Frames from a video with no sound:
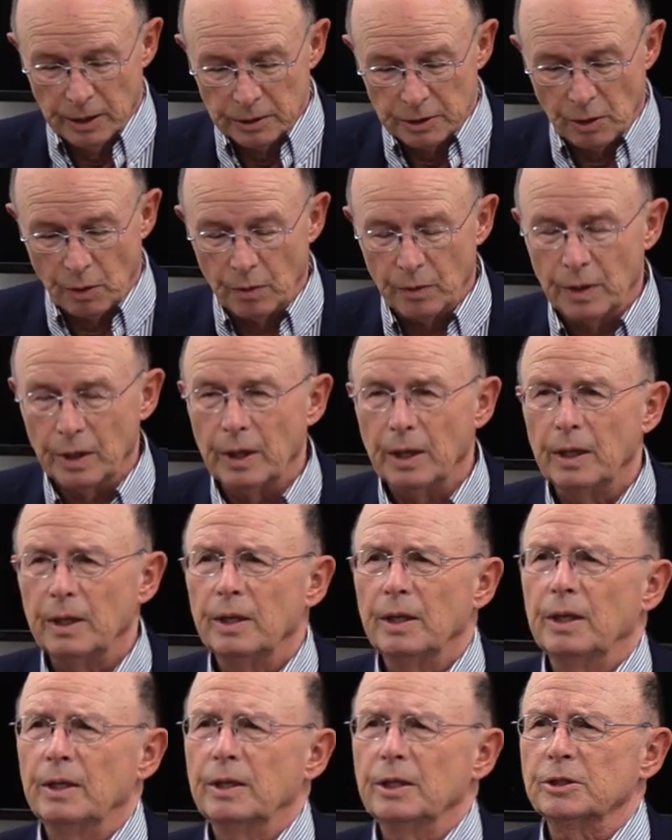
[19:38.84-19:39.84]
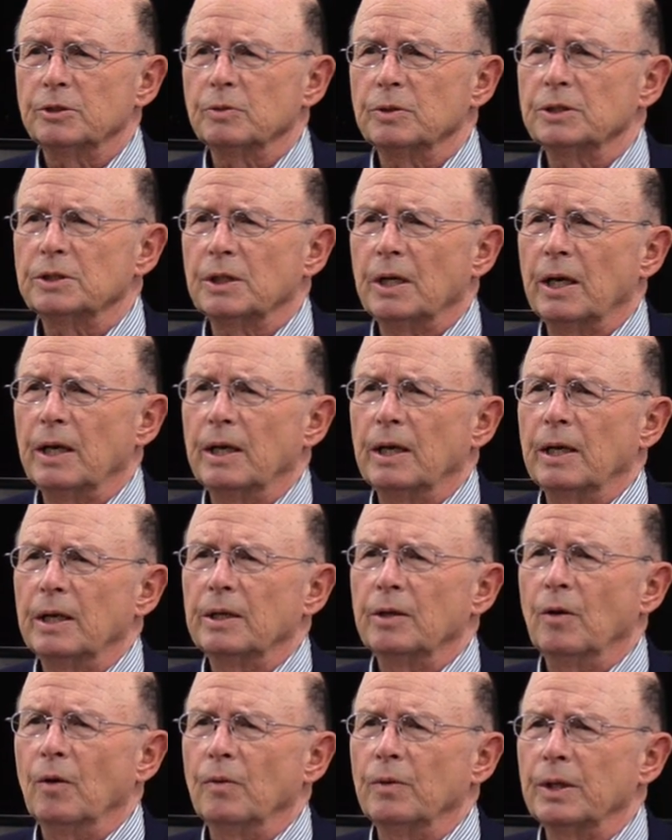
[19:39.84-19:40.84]
So this was, uh,
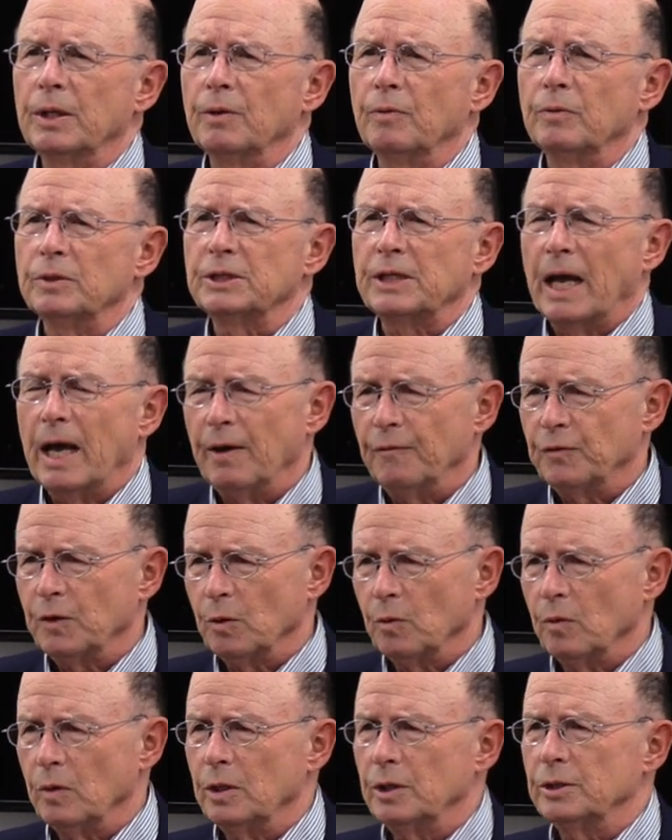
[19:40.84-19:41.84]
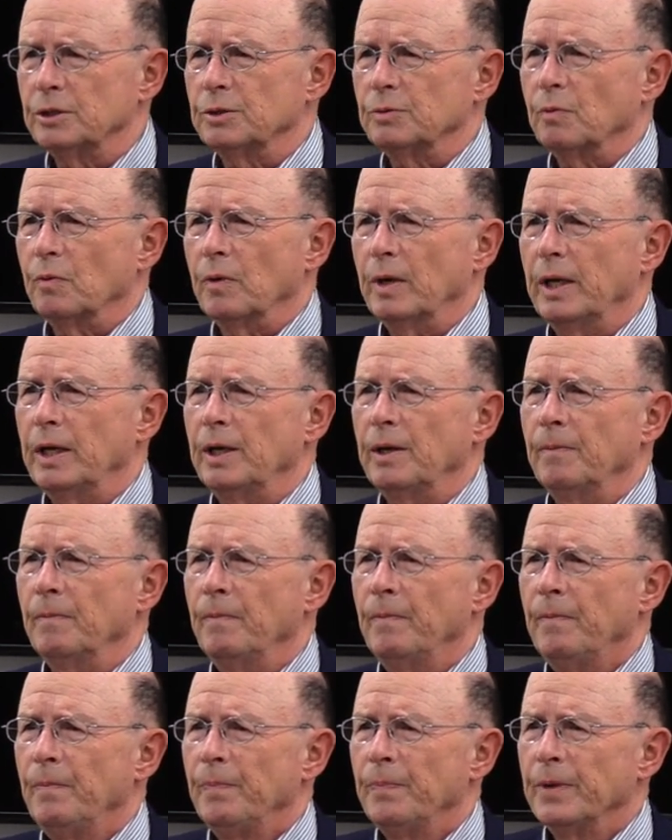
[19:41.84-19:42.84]
you know, it was afterwards when
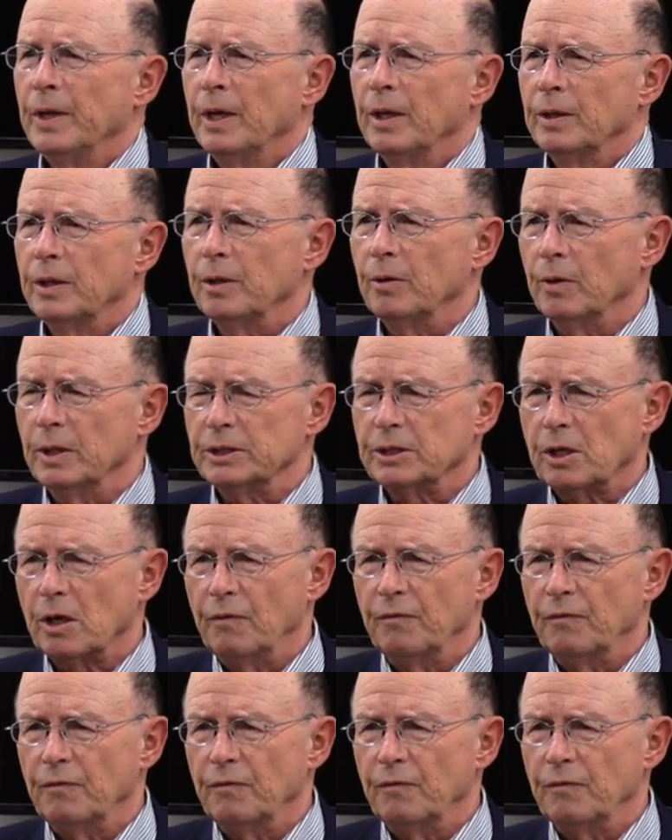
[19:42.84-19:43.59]
the U.S.